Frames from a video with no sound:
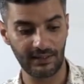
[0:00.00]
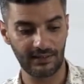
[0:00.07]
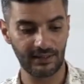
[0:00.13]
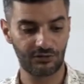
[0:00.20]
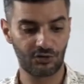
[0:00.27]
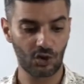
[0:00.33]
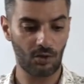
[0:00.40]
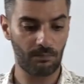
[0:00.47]
the
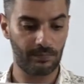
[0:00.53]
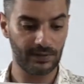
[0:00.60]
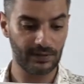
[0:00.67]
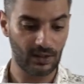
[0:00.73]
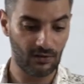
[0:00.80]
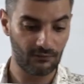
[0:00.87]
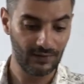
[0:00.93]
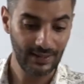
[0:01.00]

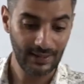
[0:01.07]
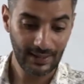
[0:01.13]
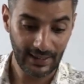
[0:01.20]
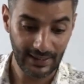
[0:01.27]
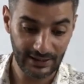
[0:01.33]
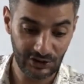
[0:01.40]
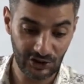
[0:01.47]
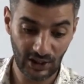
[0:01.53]
dropping of
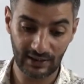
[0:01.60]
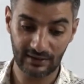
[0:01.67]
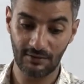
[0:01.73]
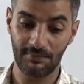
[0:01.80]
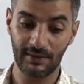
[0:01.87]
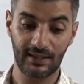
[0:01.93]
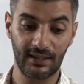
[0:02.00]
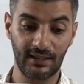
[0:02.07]
H at the
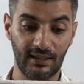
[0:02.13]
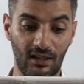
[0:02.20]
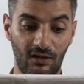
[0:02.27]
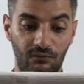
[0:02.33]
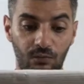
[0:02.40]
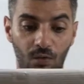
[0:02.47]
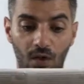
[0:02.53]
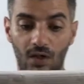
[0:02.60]
beginning
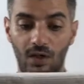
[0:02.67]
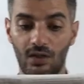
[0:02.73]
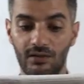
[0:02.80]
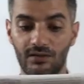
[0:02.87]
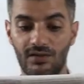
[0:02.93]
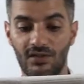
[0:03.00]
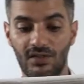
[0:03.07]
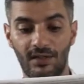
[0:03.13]
of
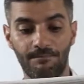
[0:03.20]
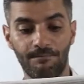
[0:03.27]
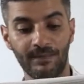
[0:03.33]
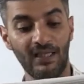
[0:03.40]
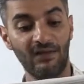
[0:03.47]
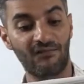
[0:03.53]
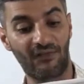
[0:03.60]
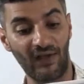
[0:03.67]
words,
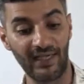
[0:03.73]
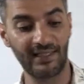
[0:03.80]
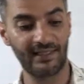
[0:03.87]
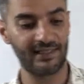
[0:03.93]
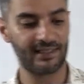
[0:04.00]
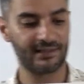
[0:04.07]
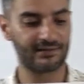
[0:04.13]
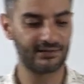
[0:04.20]

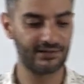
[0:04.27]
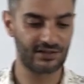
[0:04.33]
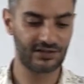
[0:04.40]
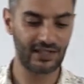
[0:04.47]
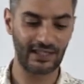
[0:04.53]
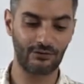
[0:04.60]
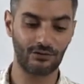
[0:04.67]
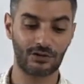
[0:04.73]
failure to
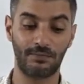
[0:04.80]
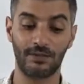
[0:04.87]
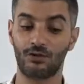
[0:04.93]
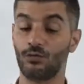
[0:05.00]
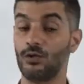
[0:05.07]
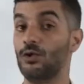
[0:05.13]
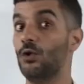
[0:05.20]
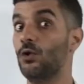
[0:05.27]
distinguish
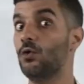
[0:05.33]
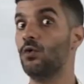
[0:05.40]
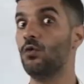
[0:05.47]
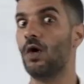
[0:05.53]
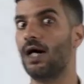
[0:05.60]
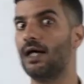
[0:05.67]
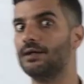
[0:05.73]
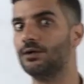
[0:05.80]
between
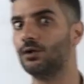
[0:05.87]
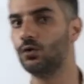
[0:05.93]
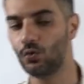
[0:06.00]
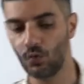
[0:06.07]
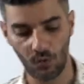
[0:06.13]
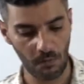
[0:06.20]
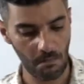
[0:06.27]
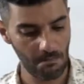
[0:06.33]
who and
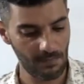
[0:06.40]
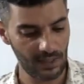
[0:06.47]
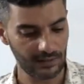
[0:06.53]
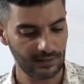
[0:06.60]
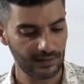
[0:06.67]
whom,